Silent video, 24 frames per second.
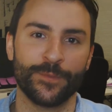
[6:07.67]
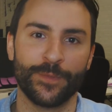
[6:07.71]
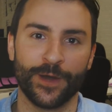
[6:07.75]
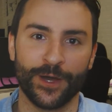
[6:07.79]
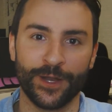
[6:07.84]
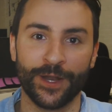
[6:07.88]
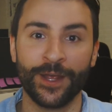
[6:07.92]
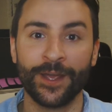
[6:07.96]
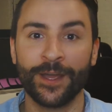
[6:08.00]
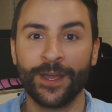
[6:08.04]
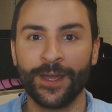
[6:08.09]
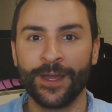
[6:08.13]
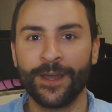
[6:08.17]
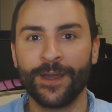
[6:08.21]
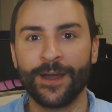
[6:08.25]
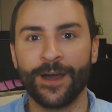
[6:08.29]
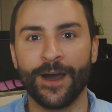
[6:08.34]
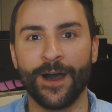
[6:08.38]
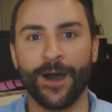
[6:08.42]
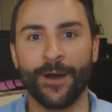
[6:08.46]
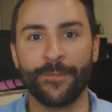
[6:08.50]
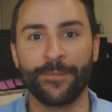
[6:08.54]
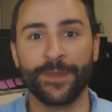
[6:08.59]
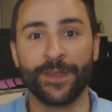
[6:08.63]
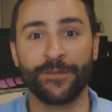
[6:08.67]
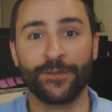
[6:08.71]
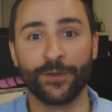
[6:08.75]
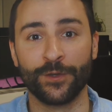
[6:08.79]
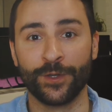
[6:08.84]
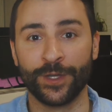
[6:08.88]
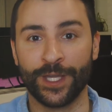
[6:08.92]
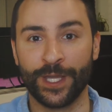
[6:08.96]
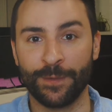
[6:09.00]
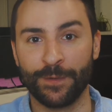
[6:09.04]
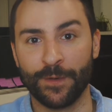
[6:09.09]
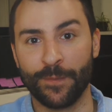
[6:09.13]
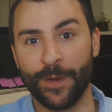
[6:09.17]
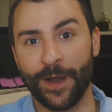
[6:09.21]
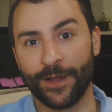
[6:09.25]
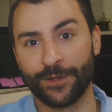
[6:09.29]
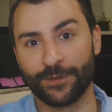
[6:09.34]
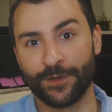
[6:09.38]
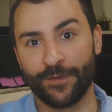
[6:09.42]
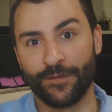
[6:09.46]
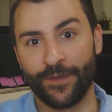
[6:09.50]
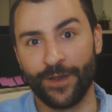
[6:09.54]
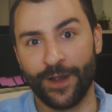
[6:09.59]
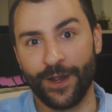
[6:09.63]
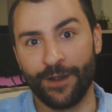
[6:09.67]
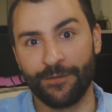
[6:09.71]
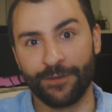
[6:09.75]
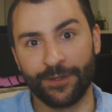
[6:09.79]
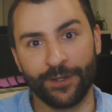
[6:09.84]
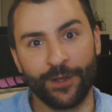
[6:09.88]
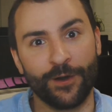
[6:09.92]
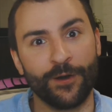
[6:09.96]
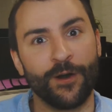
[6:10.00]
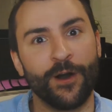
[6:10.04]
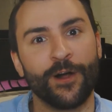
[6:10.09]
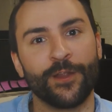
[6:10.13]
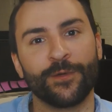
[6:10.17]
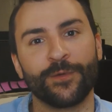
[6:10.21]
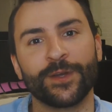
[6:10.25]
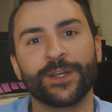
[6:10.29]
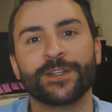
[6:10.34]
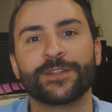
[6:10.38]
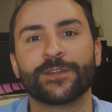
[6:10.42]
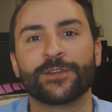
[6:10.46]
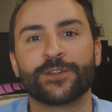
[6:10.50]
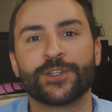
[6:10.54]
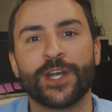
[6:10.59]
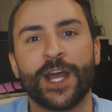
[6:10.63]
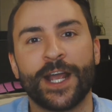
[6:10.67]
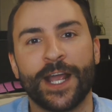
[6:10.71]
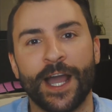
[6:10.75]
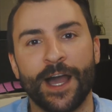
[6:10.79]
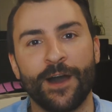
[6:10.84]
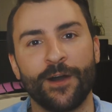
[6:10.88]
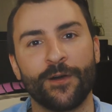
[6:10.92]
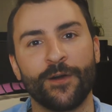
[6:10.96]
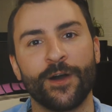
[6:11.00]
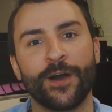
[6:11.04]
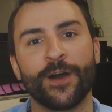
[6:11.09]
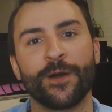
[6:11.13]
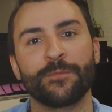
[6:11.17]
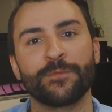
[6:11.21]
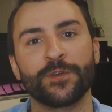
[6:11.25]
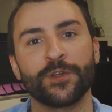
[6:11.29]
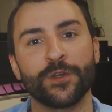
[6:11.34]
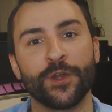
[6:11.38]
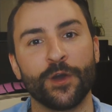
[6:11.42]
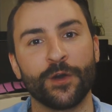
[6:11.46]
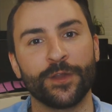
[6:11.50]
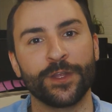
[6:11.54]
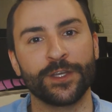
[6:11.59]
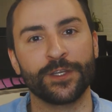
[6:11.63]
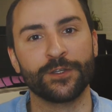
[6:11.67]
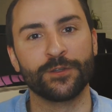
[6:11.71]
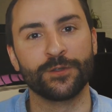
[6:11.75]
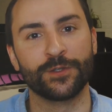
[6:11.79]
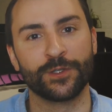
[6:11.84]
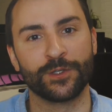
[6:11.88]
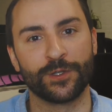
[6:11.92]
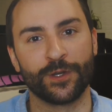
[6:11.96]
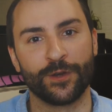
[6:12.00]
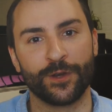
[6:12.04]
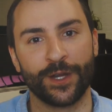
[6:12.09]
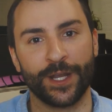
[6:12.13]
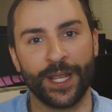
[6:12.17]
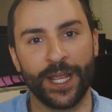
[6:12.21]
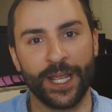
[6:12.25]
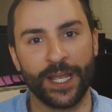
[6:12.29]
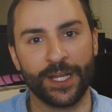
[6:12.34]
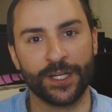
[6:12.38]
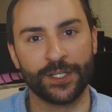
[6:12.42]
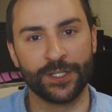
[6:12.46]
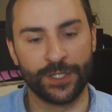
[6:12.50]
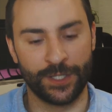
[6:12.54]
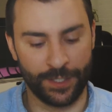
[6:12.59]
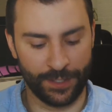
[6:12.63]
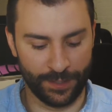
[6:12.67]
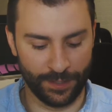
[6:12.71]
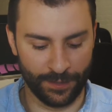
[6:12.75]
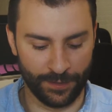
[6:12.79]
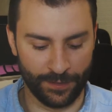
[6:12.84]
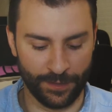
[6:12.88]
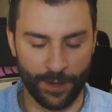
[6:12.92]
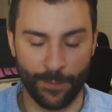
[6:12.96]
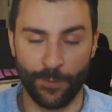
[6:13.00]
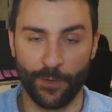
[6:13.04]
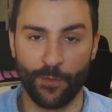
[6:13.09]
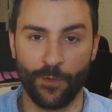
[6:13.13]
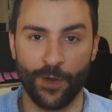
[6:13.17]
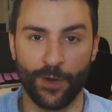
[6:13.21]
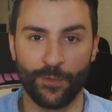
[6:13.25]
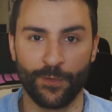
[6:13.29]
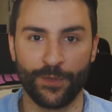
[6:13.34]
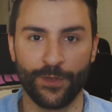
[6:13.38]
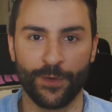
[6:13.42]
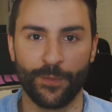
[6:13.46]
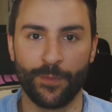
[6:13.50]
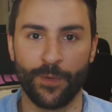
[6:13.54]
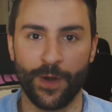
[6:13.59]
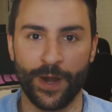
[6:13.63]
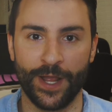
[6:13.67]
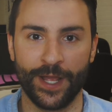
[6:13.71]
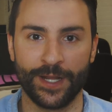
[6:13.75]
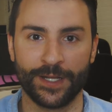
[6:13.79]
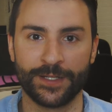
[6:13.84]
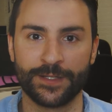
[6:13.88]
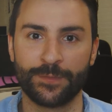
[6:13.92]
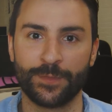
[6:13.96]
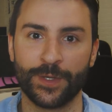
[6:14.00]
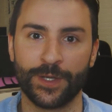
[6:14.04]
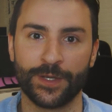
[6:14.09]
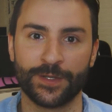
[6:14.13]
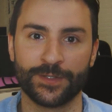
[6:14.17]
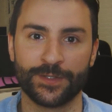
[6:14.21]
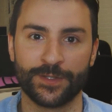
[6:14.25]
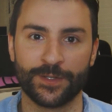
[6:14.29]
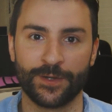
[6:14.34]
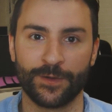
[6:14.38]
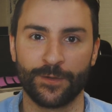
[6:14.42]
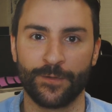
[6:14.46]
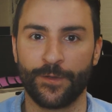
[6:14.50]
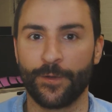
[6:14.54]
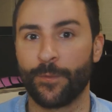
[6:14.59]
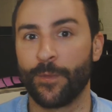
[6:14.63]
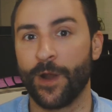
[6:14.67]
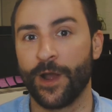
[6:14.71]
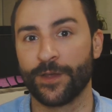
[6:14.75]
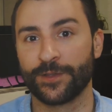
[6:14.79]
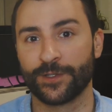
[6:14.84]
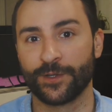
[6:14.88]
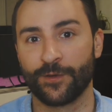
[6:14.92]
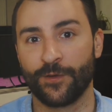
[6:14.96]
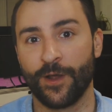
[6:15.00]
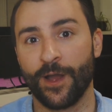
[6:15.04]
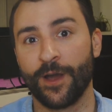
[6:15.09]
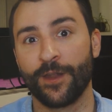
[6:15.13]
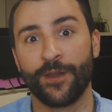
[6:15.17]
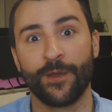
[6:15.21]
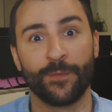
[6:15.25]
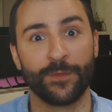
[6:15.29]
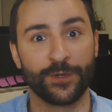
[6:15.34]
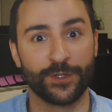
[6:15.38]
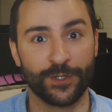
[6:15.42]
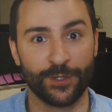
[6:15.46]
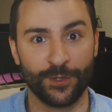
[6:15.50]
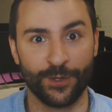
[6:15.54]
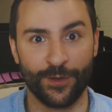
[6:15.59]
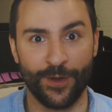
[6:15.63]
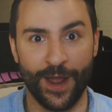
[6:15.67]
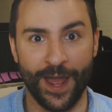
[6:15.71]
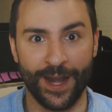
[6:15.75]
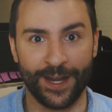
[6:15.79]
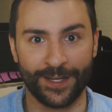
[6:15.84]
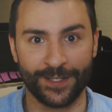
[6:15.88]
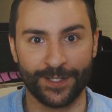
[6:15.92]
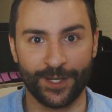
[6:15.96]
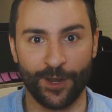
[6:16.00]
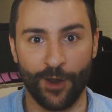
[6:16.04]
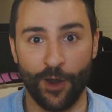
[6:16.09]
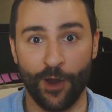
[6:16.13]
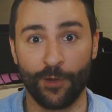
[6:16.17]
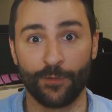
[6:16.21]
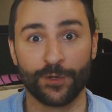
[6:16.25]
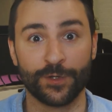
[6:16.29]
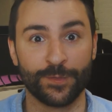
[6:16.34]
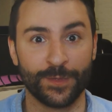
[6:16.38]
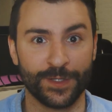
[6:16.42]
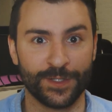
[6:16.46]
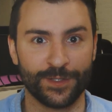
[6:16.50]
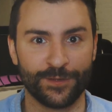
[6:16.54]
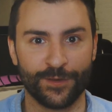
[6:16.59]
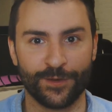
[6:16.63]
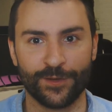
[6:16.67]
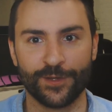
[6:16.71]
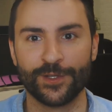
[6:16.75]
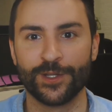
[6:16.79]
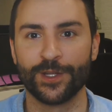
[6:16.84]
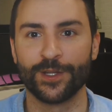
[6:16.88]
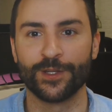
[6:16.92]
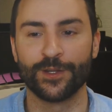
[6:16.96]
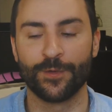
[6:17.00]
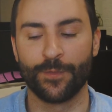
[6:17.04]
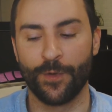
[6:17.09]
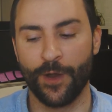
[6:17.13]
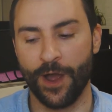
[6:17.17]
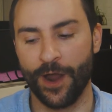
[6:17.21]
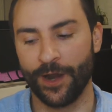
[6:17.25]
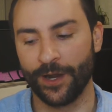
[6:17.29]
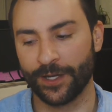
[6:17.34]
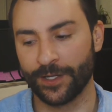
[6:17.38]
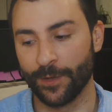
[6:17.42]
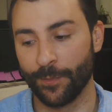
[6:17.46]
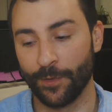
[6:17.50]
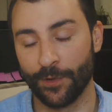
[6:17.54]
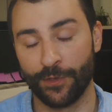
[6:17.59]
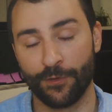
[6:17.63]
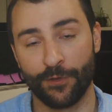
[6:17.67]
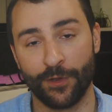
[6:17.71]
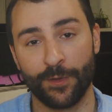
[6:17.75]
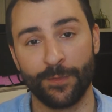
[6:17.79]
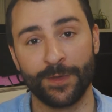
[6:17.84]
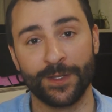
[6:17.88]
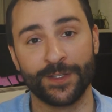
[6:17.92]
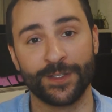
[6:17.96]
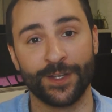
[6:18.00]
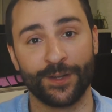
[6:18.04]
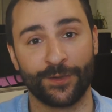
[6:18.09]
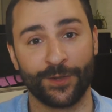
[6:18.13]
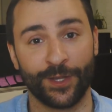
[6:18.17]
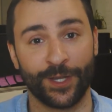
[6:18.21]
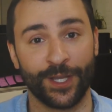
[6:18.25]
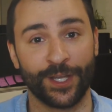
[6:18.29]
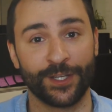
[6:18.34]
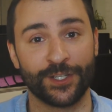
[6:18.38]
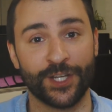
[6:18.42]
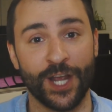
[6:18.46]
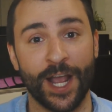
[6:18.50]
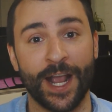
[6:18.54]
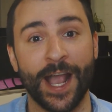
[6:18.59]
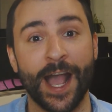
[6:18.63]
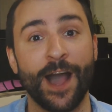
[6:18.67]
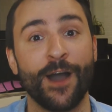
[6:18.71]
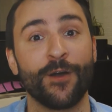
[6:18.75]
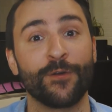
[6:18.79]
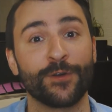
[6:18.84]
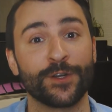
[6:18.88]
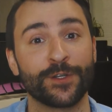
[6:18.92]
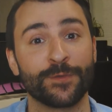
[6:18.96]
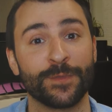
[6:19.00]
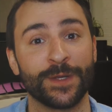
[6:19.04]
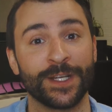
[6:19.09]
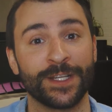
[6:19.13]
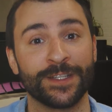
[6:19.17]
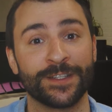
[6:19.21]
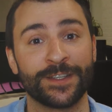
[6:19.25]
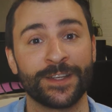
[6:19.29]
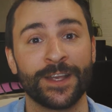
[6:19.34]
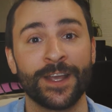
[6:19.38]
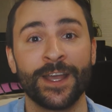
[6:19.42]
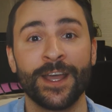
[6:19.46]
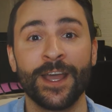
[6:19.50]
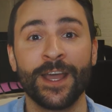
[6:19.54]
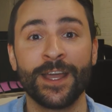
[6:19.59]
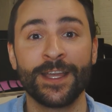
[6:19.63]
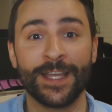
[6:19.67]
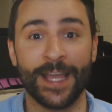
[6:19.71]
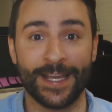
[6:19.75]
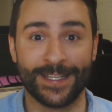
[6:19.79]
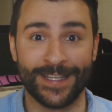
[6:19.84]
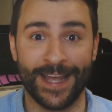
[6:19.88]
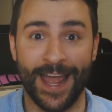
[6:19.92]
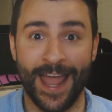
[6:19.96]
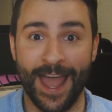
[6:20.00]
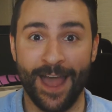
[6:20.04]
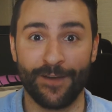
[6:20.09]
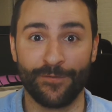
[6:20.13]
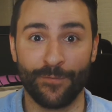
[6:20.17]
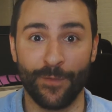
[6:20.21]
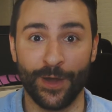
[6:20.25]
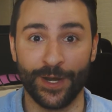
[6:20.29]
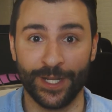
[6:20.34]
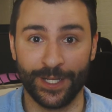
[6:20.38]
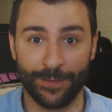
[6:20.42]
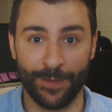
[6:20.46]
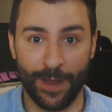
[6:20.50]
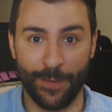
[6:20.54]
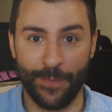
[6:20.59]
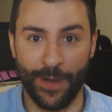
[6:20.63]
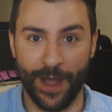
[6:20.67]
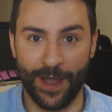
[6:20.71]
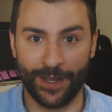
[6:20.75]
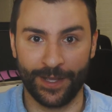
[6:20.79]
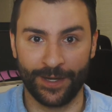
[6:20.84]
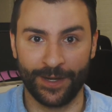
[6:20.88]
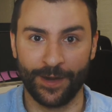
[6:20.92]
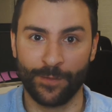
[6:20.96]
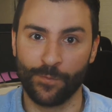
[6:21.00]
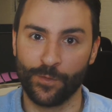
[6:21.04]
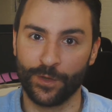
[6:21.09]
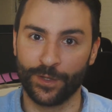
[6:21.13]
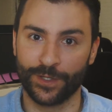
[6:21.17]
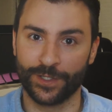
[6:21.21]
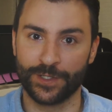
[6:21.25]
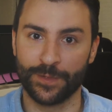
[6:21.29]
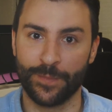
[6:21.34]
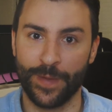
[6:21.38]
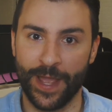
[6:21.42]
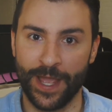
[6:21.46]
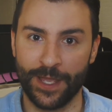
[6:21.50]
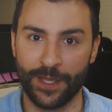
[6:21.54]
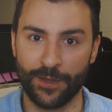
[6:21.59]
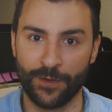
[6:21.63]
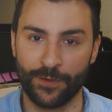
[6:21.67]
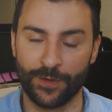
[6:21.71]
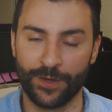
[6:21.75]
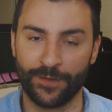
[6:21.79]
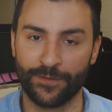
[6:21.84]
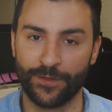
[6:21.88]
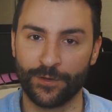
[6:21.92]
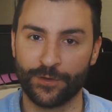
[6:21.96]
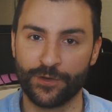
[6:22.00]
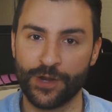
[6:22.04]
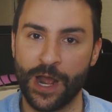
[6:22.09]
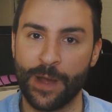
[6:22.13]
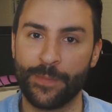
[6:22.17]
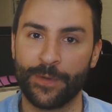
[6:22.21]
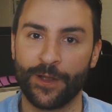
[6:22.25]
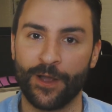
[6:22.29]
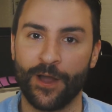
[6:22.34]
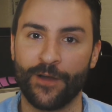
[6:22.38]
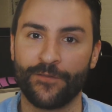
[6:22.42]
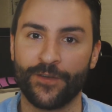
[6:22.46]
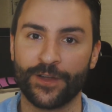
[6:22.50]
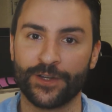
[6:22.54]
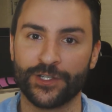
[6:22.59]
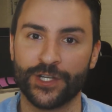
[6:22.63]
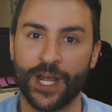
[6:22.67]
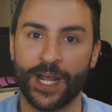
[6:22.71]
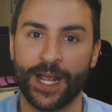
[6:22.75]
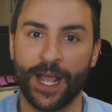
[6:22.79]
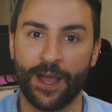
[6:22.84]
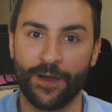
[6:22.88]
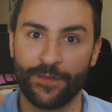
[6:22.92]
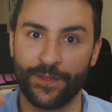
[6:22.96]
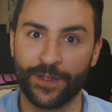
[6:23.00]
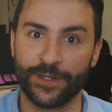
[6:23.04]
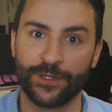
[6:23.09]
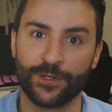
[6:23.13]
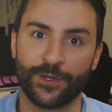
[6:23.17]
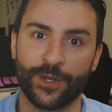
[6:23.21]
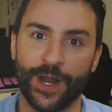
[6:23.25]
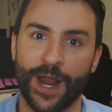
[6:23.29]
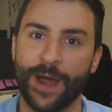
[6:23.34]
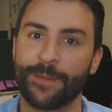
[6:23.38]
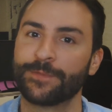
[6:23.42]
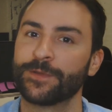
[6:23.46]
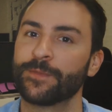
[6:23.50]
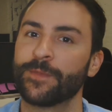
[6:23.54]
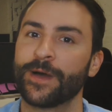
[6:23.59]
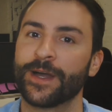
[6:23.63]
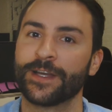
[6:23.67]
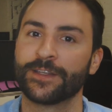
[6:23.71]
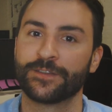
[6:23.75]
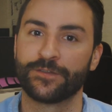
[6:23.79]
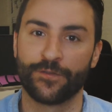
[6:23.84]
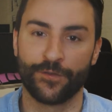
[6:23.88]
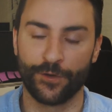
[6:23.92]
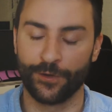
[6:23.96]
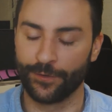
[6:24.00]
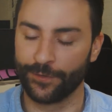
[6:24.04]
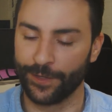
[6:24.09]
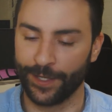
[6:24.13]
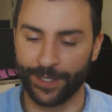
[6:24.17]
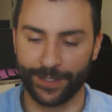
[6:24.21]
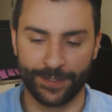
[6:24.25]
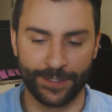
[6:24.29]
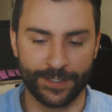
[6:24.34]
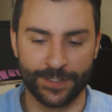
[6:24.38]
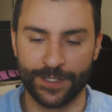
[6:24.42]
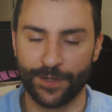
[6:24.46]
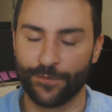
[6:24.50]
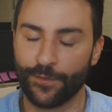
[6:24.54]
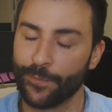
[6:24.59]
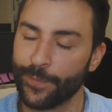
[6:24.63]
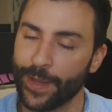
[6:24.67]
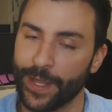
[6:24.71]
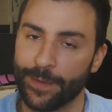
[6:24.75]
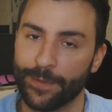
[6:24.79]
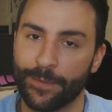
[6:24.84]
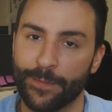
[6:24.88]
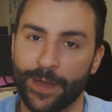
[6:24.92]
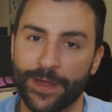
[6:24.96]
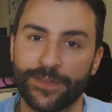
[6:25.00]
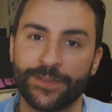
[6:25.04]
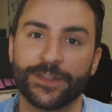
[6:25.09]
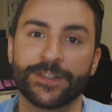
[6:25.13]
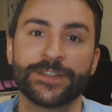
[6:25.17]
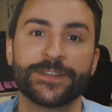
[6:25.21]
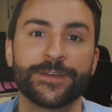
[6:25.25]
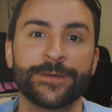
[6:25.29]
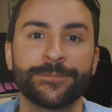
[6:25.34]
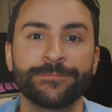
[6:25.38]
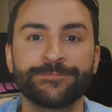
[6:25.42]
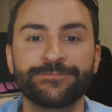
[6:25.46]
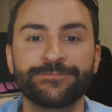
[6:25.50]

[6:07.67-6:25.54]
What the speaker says: But if you can keep your bounce rate very, very low all the way until checkout, you know that users are engaged. They're, number one, with your brand because they're browsing around. Number two, they're adding to cart, which means they're interested in your product. Number three means they're clicking checkout, which means, yes, I have money in my pocket and I'm willing to pay you. And if they're dropping off on checkout, then you can optimize for like these different payment methods.